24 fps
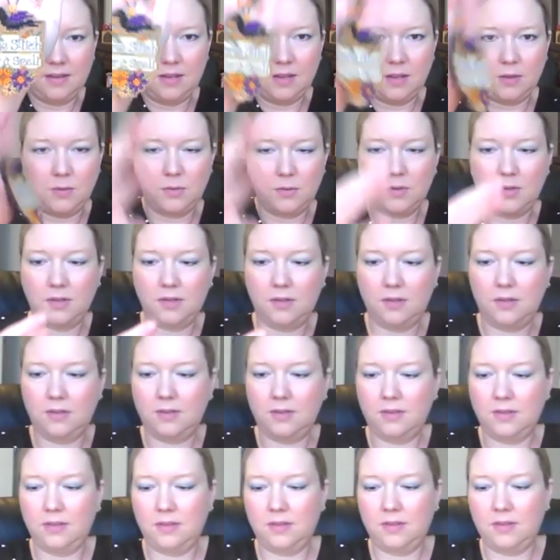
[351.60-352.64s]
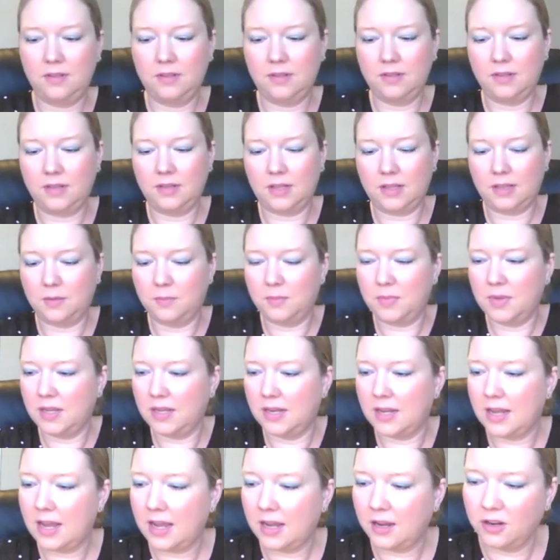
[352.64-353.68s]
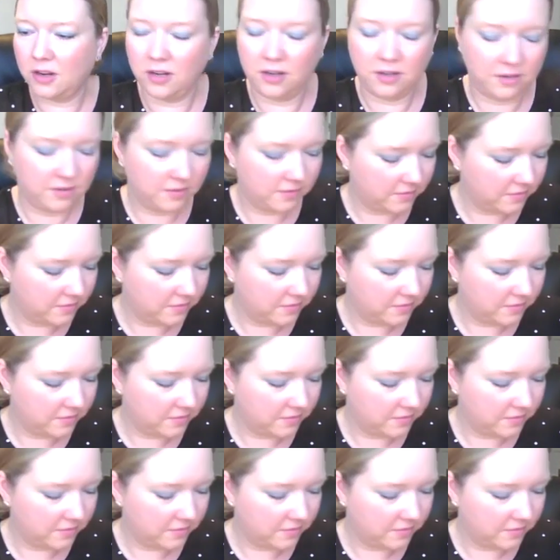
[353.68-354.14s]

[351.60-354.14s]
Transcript: Cute. Got the bead hanger.